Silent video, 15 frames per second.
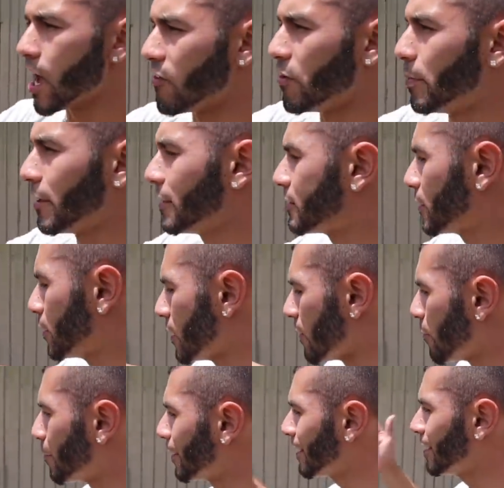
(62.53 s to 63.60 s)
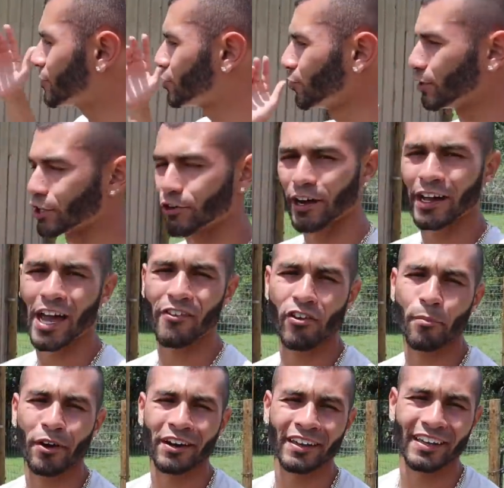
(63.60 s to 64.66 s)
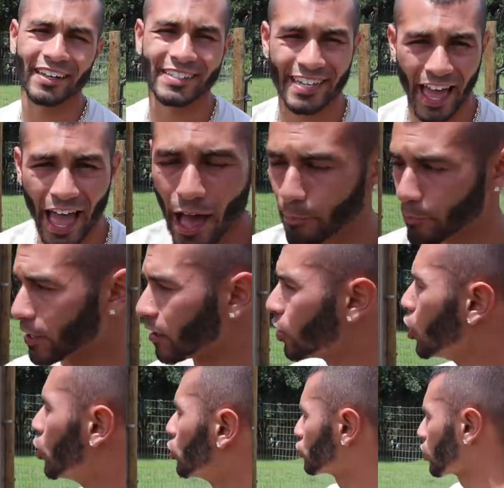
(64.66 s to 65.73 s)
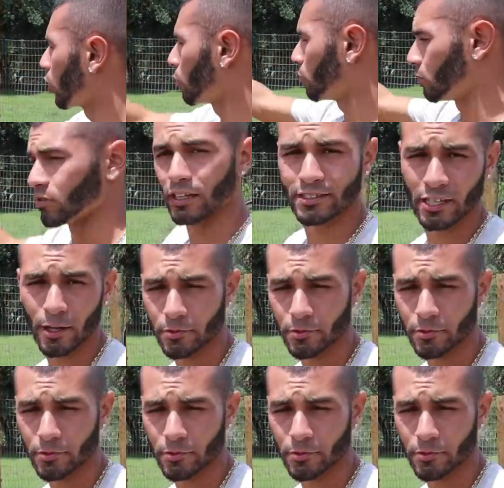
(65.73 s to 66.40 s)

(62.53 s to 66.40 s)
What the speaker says: Everybody's here, everybody is doing great, everybody is happy. So it's